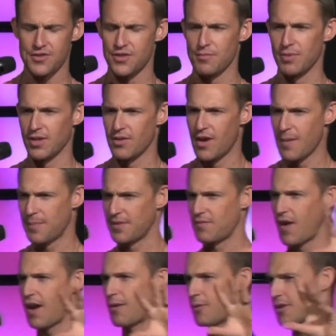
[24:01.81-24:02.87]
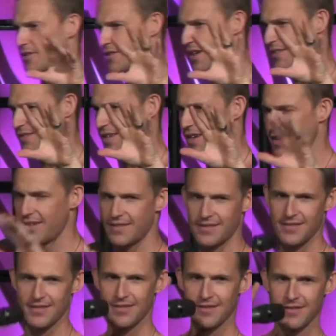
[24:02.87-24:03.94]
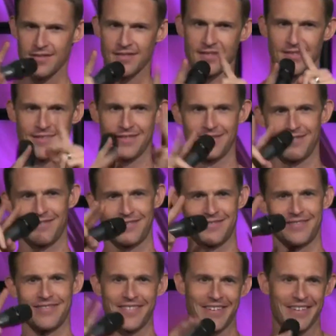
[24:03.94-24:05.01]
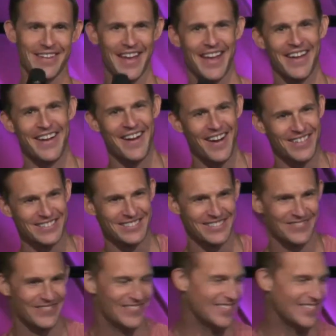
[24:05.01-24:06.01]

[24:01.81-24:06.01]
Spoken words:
you blew up in fireworks last night. Okay, awesome.